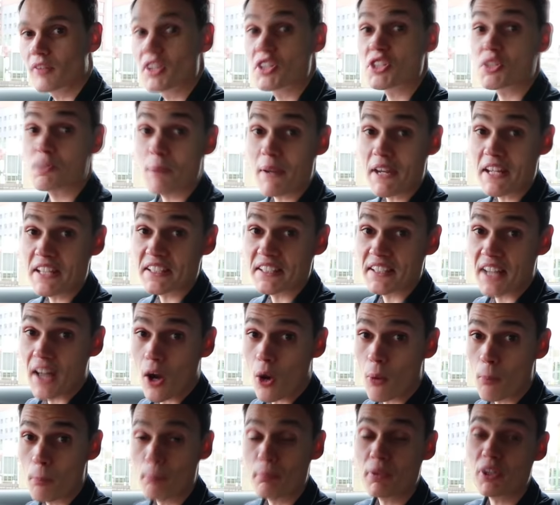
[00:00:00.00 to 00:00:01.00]
Speed can
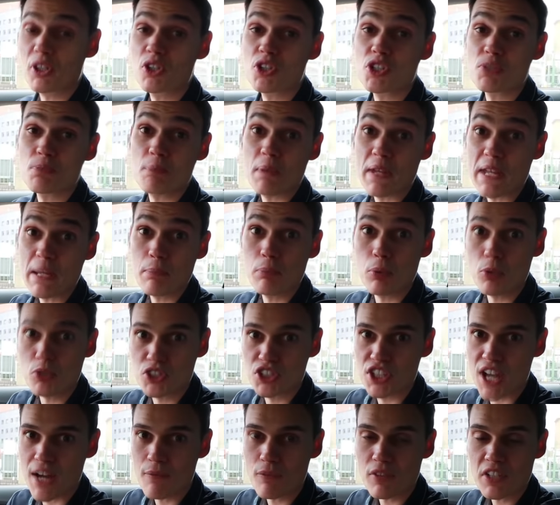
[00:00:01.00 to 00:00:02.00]
help because people
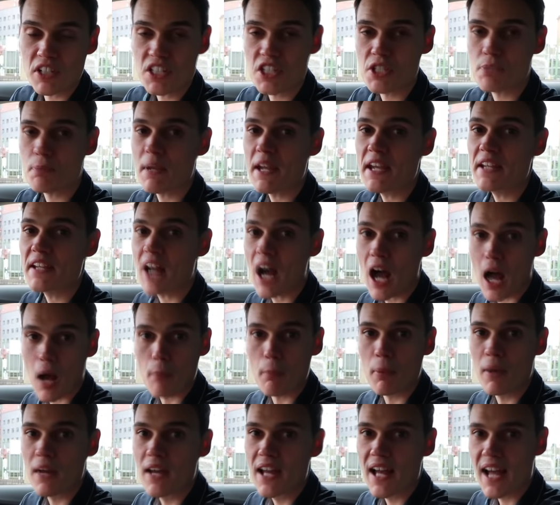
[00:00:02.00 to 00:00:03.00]
generally speed
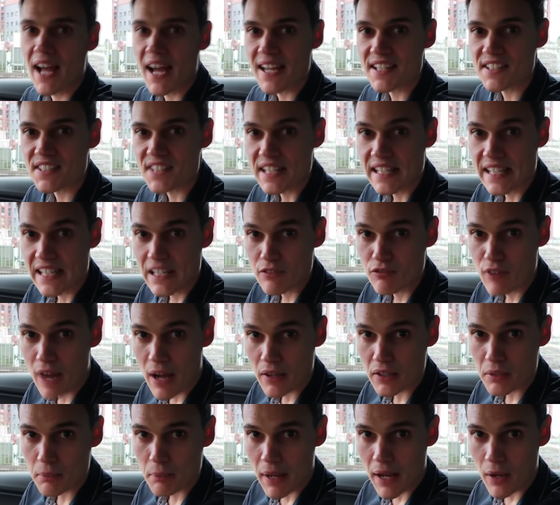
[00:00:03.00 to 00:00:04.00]
up as they leave
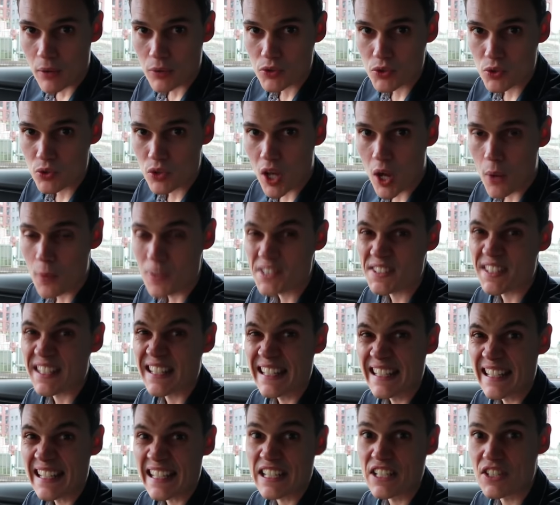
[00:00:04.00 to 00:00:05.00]
roundabouts, although it's
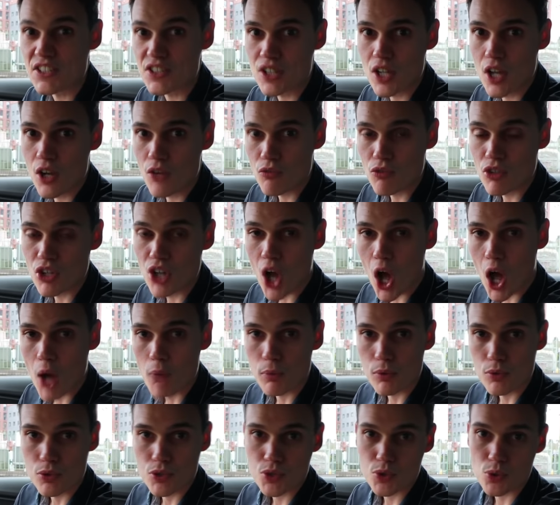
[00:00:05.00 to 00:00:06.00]
the least
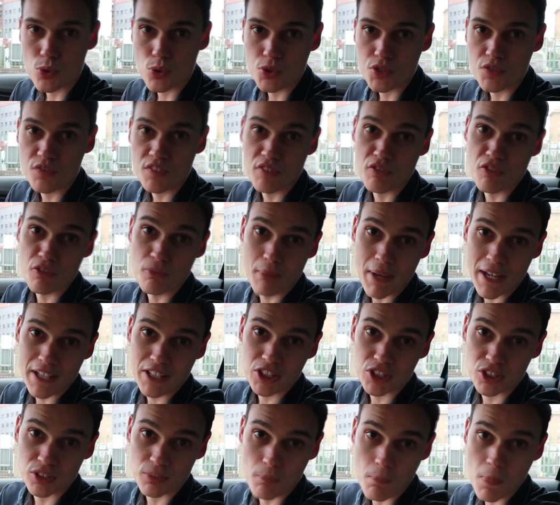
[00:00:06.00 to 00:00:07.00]
reliable source of
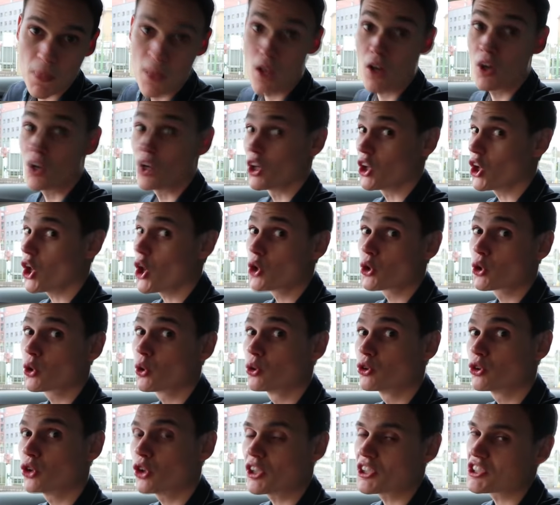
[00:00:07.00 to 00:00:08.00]
information.
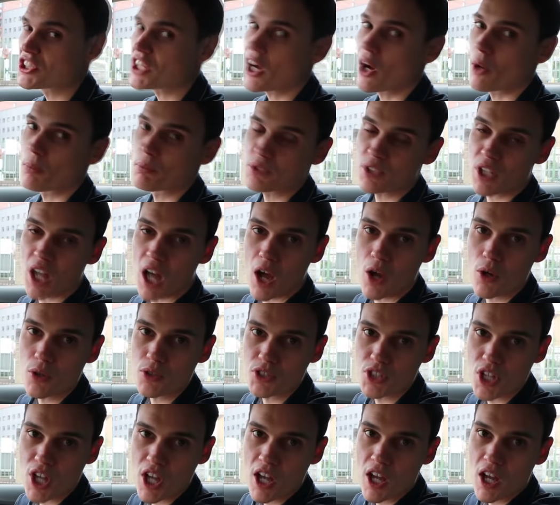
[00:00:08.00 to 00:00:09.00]
Local knowledge helps
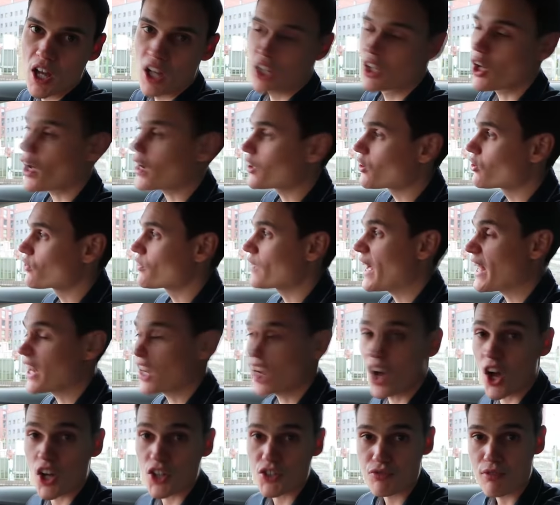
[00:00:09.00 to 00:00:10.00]
loads, like on that
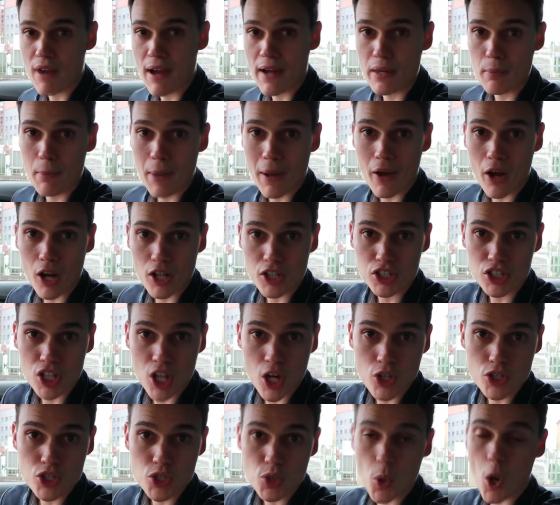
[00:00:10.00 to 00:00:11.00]
last roundabout I
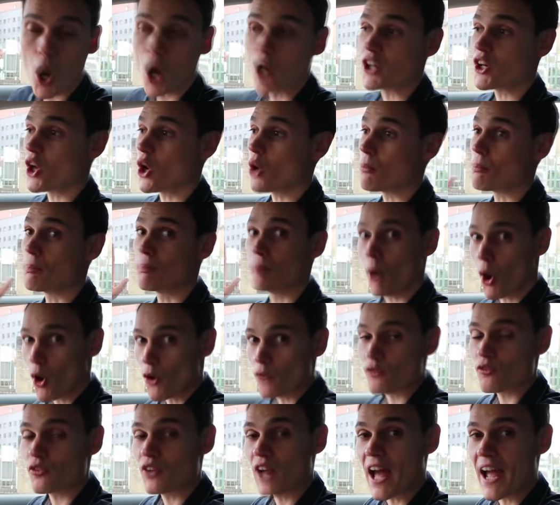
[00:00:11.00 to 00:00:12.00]
showed you, I know
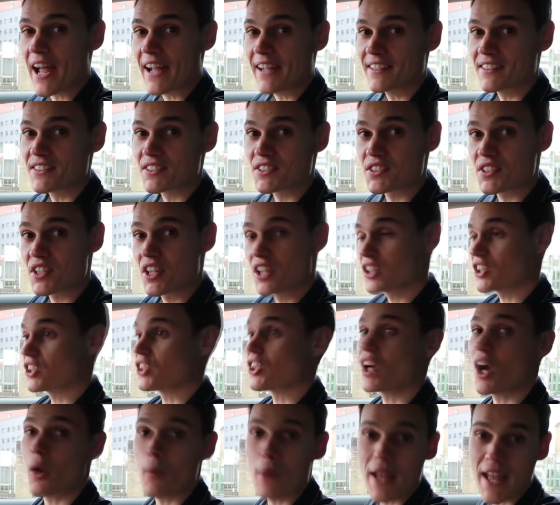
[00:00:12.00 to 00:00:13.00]
both lanes
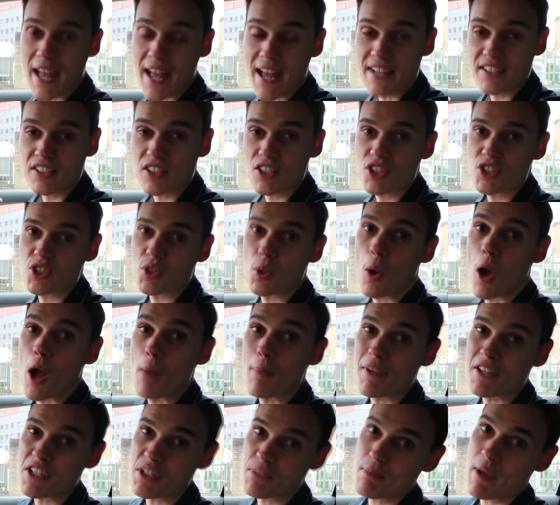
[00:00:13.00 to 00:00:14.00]
can go ahead, so
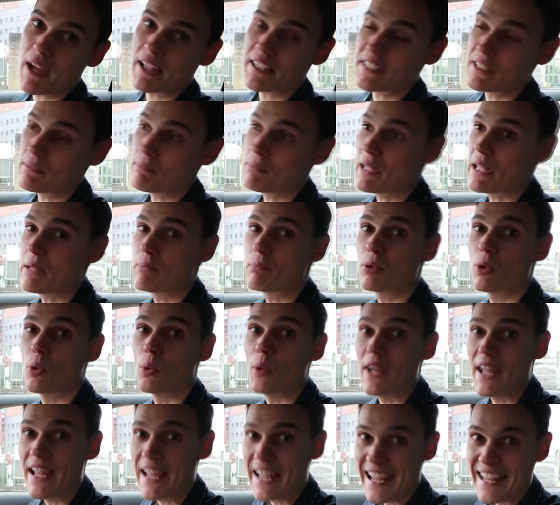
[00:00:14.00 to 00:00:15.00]
I'm expecting
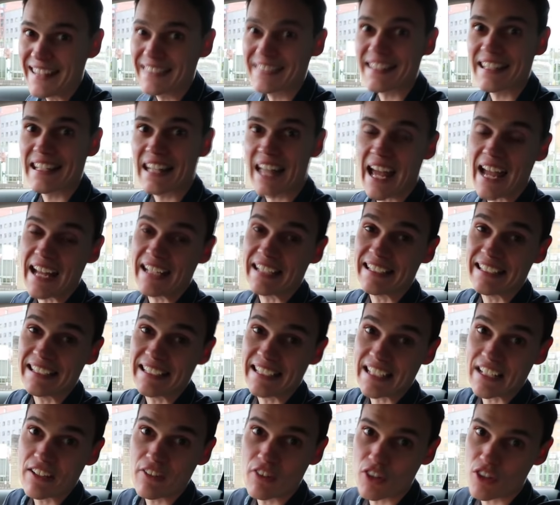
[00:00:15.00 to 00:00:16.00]
people in the
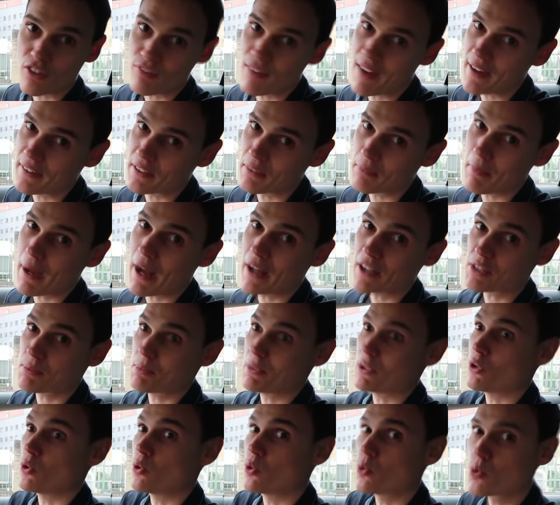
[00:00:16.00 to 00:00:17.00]
lane nearer the roundabout to
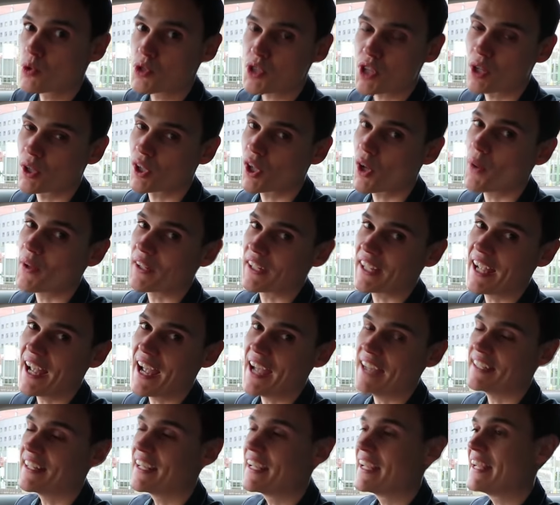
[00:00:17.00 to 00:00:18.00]
be also going
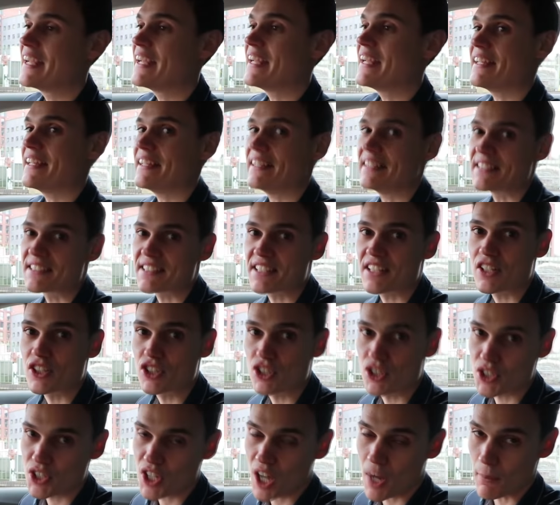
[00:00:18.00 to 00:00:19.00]
ahead instead
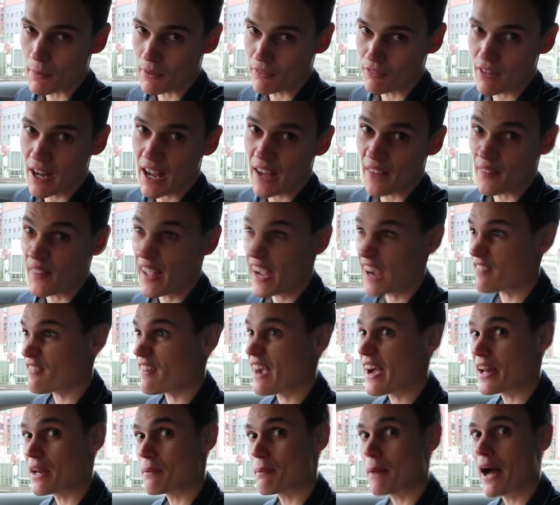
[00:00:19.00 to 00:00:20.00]
of just coming round. That
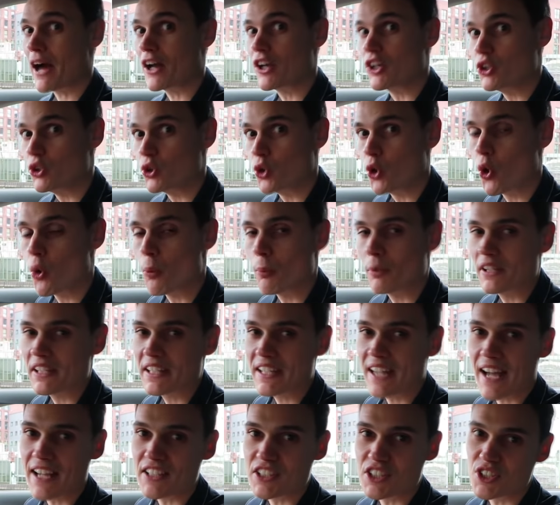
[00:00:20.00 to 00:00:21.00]
roundabout normally
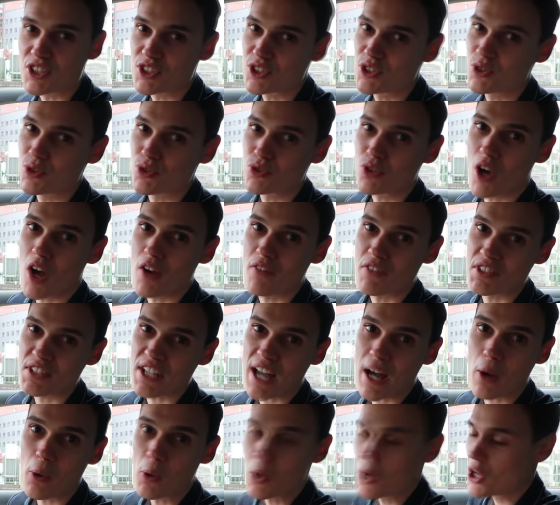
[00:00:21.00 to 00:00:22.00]
catches new drivers
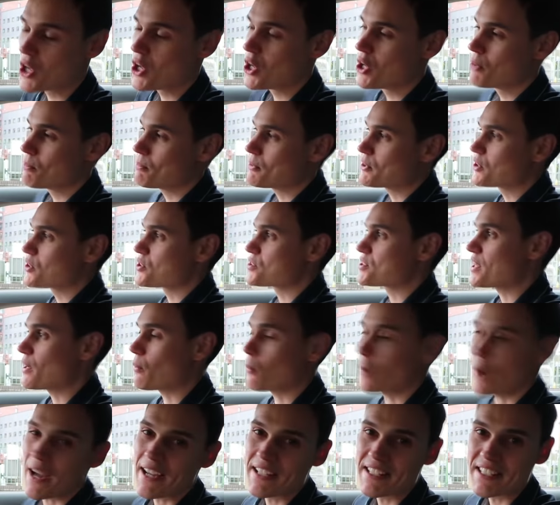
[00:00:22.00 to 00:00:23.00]
out because
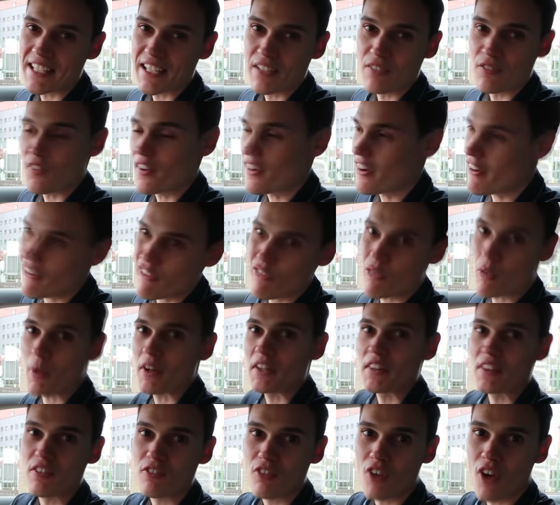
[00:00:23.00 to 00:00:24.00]
they're waiting for
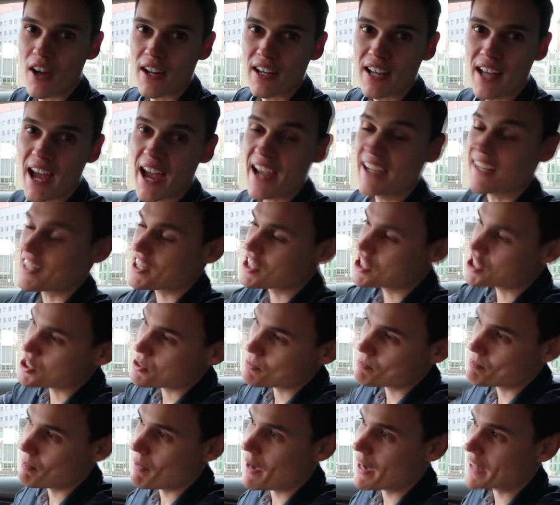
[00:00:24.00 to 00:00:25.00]
everyone in the right lane,
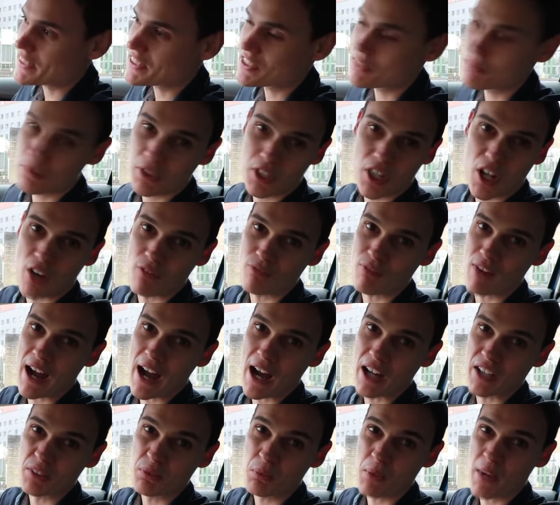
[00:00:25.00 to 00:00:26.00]
expecting them to come
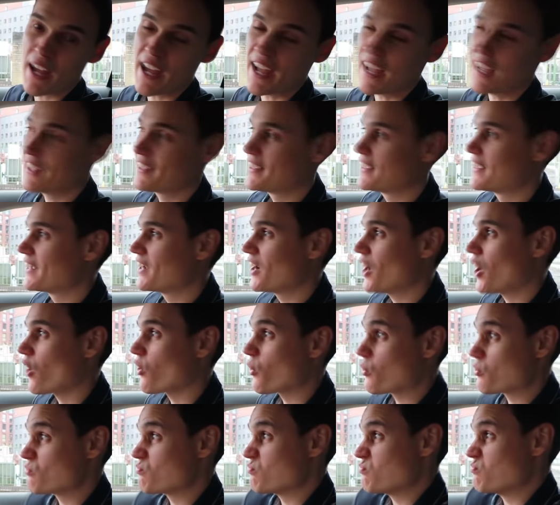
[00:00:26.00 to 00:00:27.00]
round where
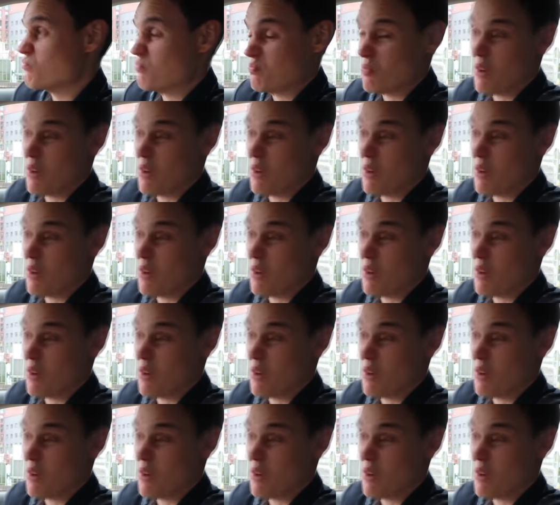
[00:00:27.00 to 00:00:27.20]
I would